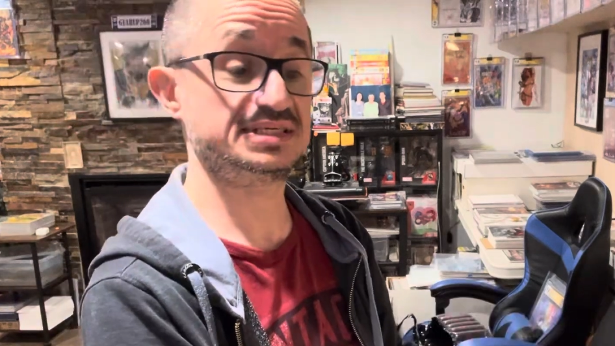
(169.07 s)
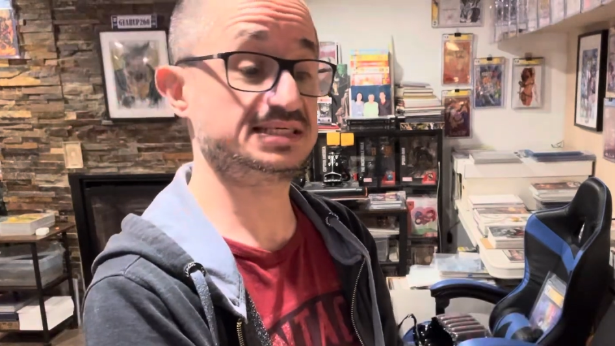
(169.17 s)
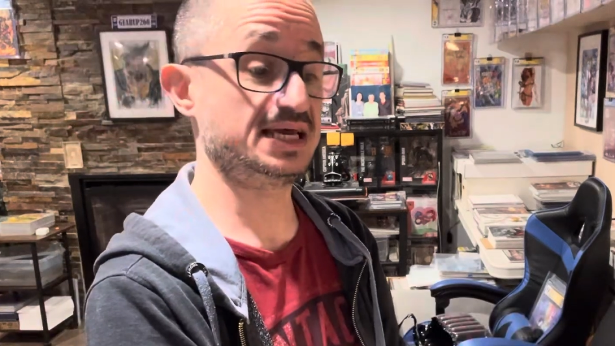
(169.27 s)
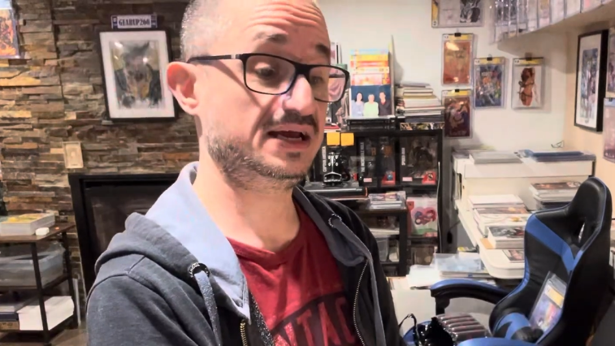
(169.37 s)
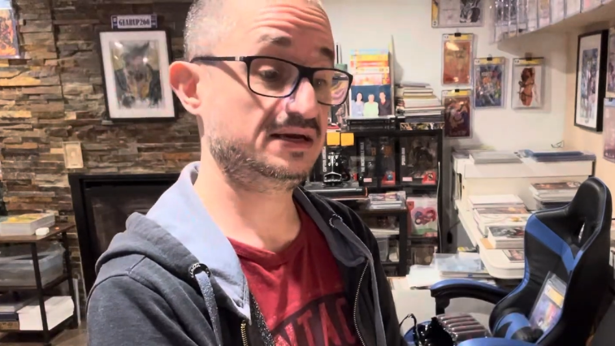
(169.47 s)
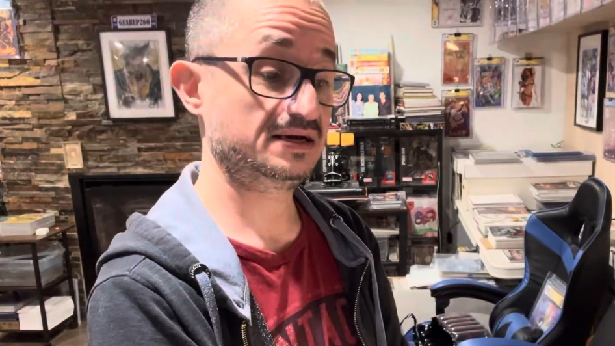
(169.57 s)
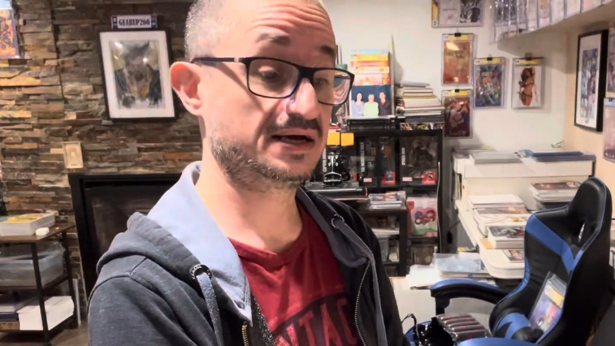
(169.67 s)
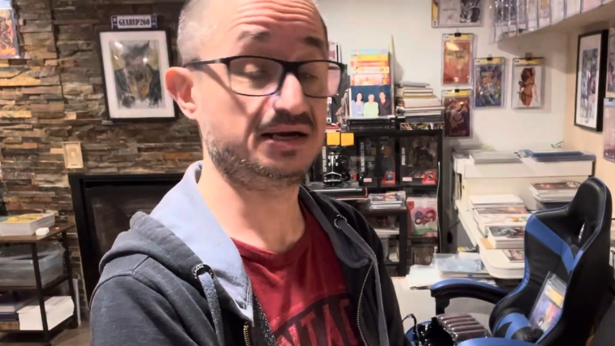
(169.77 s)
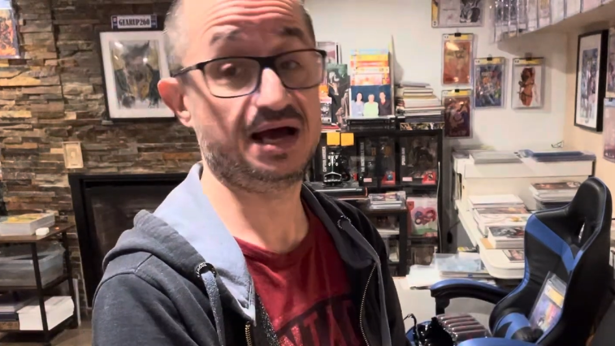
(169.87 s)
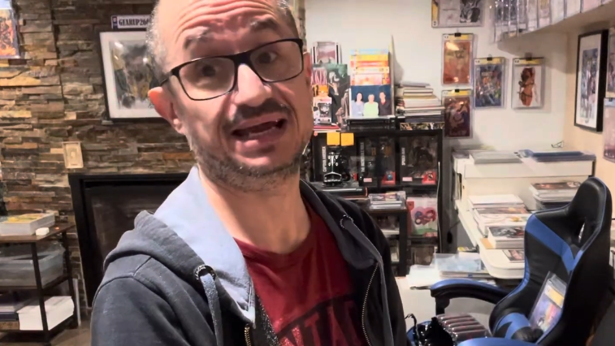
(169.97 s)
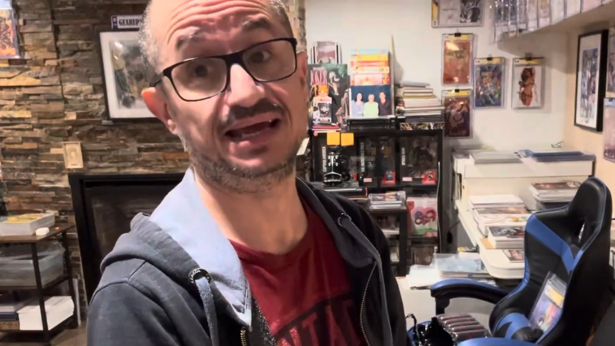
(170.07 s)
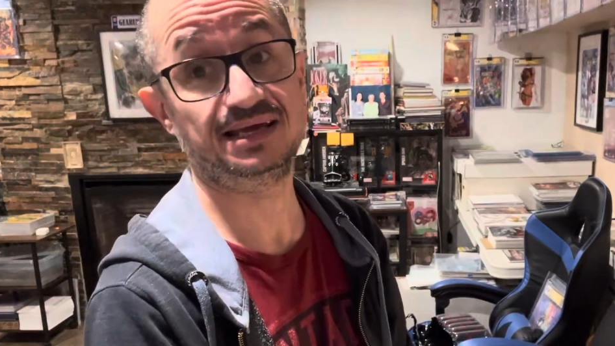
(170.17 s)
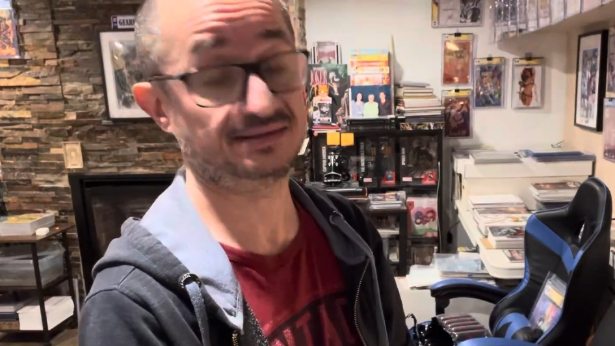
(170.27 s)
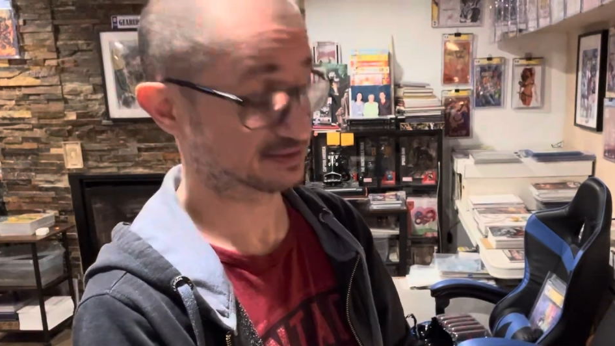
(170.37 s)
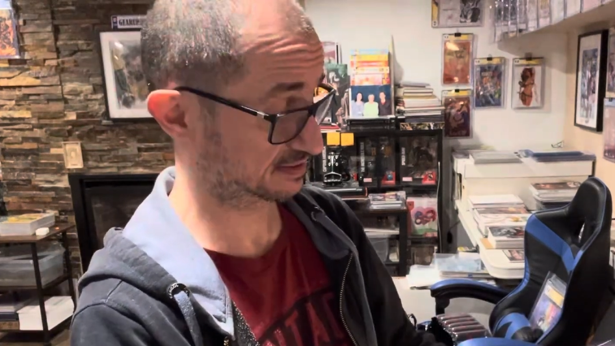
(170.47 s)
say, a
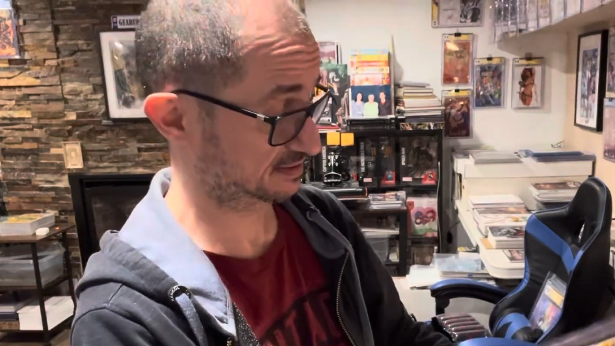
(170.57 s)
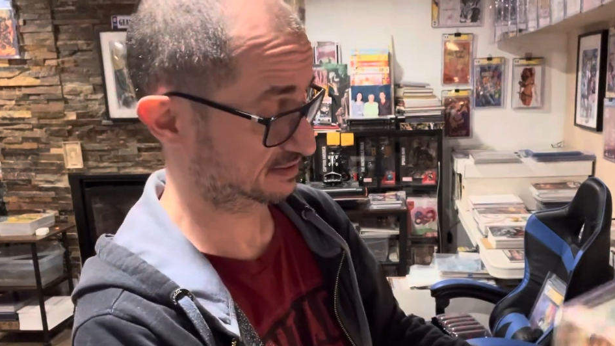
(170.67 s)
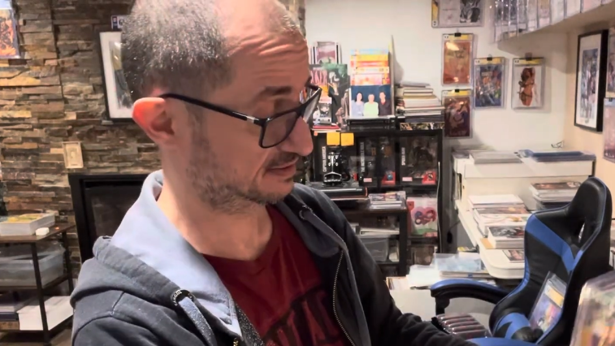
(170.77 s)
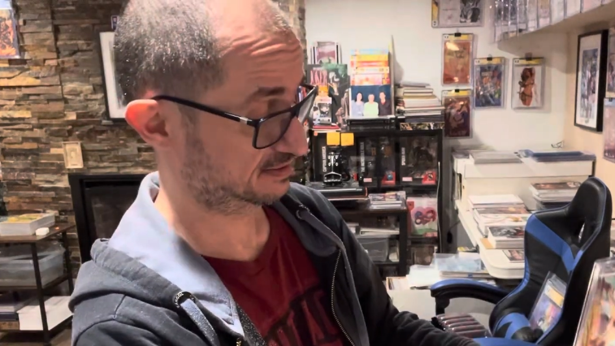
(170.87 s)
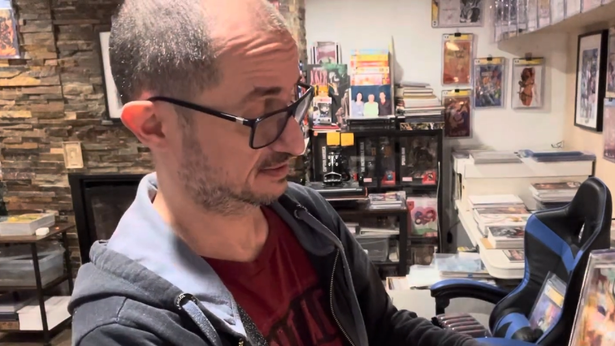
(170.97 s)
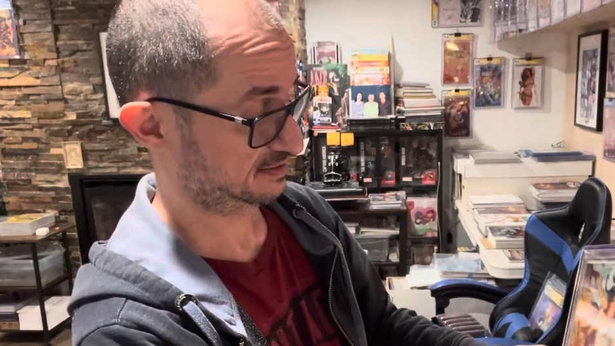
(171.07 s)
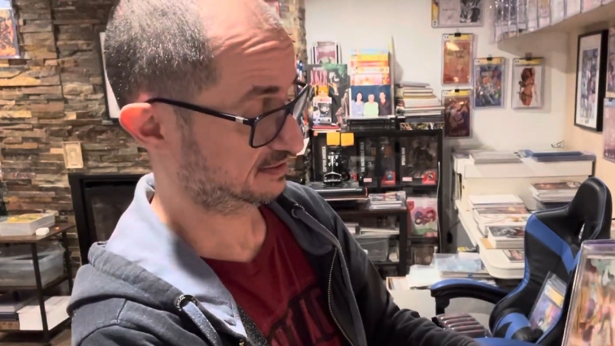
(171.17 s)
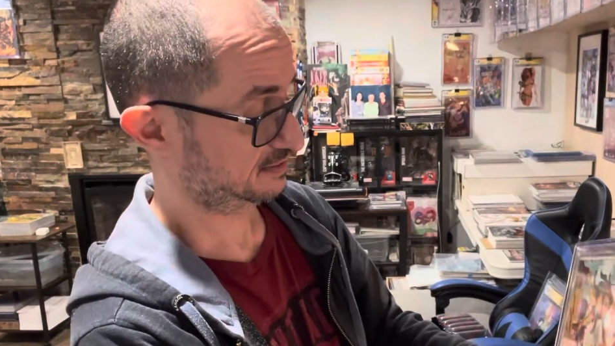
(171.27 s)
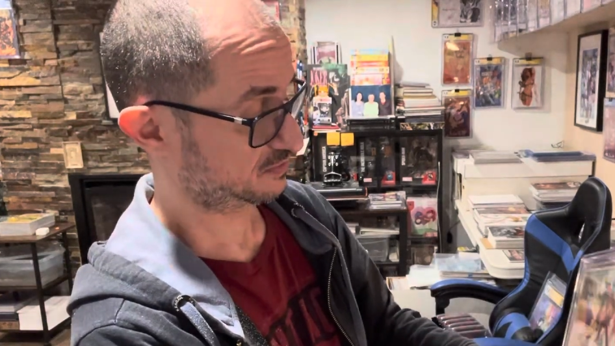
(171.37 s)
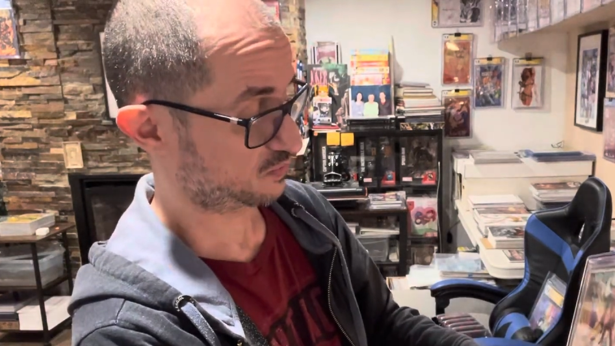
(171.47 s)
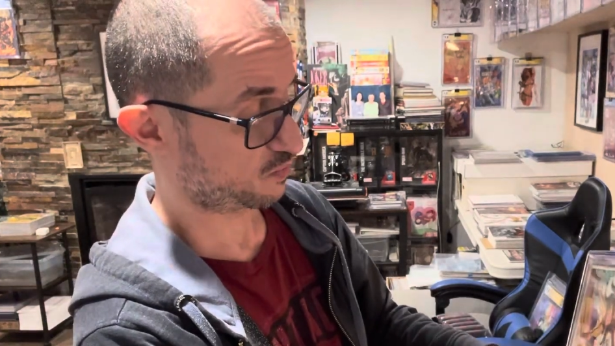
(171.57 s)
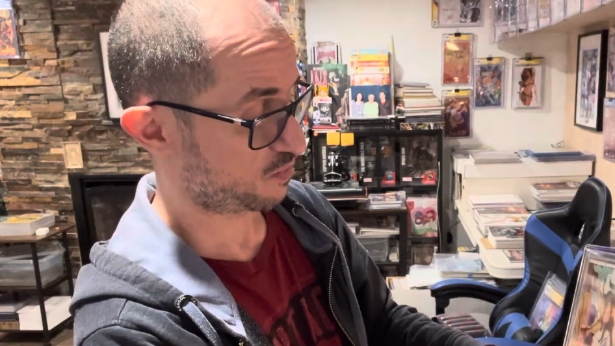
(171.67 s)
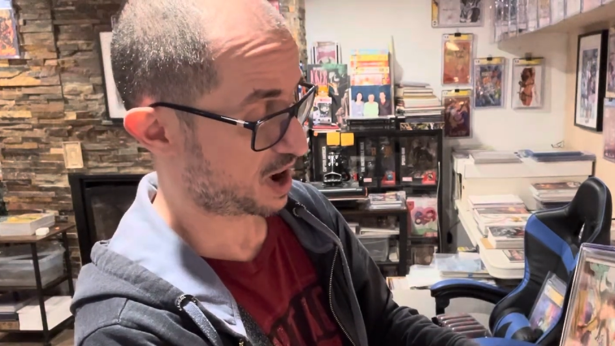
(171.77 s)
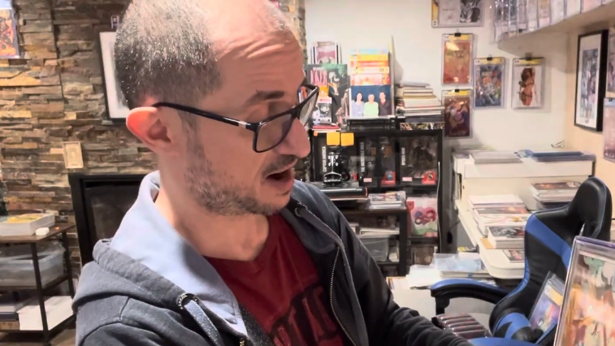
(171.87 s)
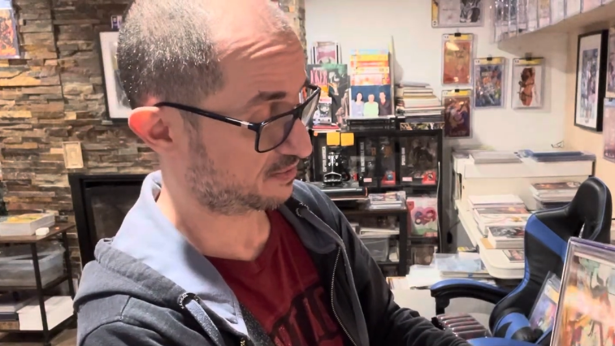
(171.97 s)
9.8.
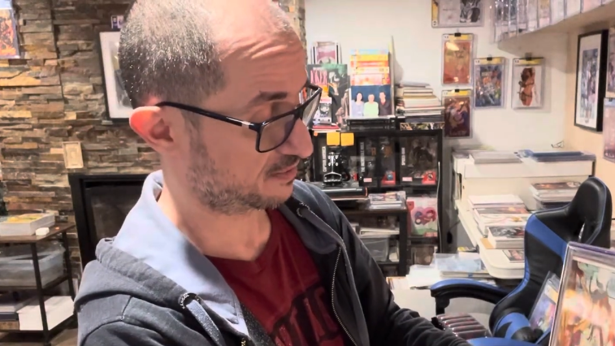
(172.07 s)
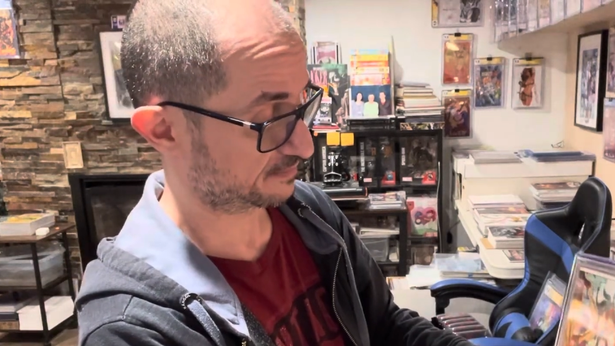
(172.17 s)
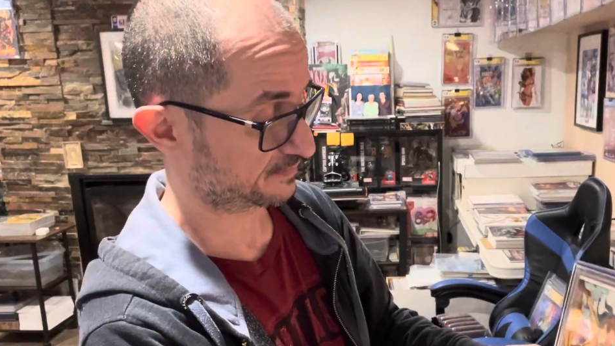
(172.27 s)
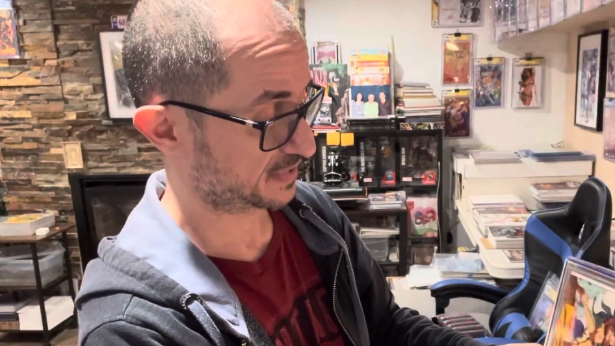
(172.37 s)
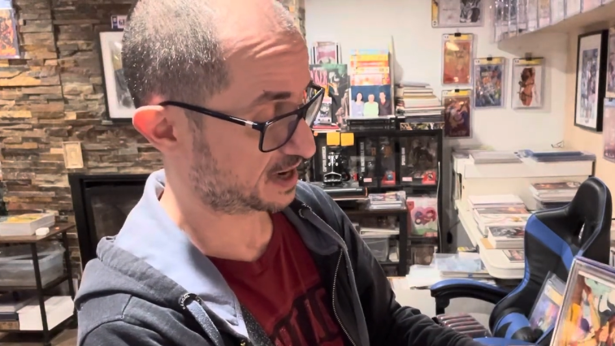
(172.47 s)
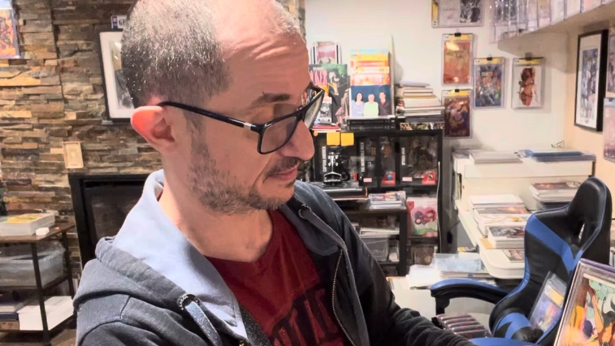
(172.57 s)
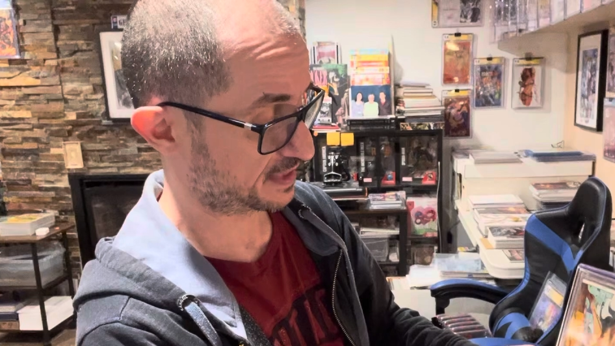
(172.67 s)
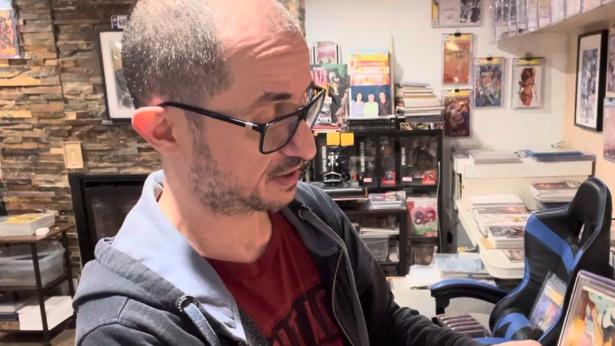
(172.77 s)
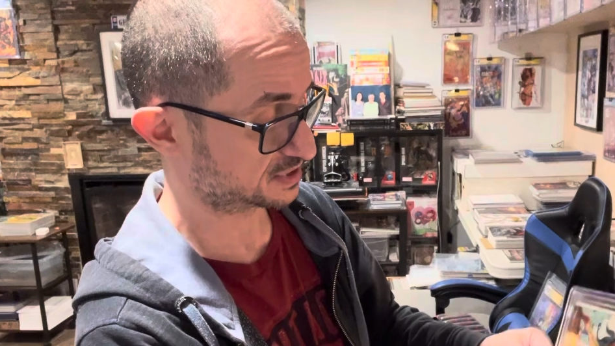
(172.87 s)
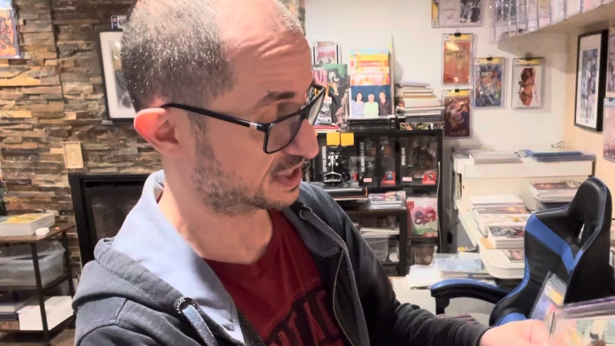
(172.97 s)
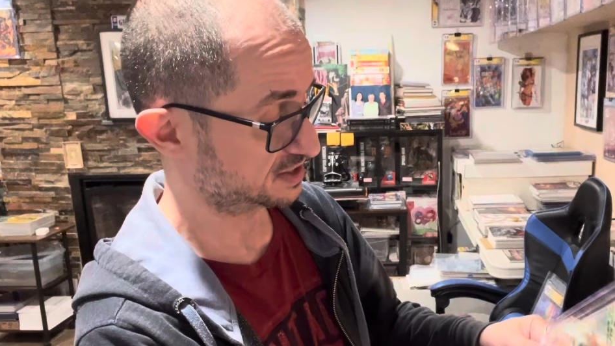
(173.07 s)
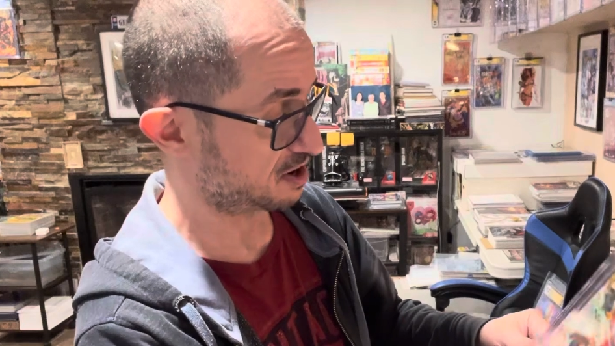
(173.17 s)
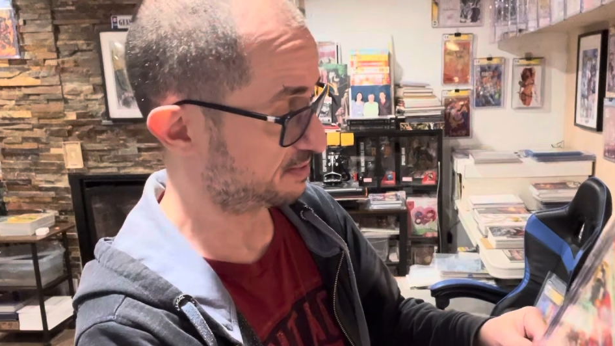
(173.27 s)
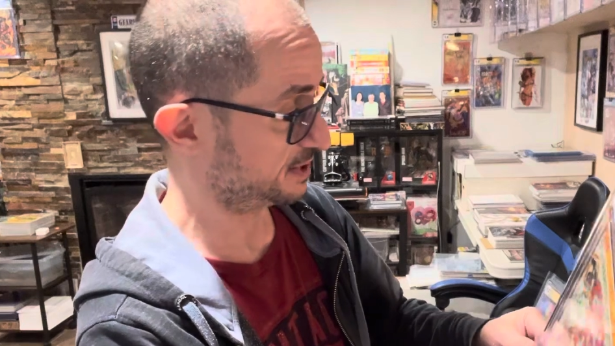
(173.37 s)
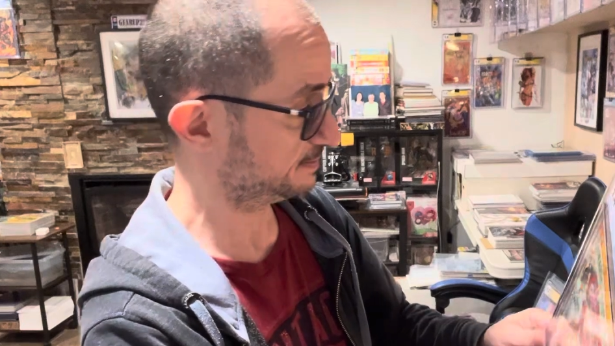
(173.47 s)
Wow. Yeah, that was a nice
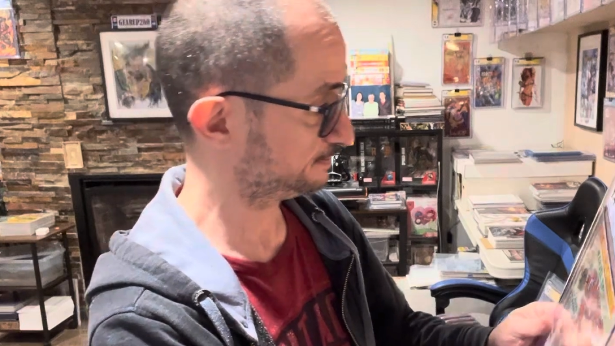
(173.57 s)
copy.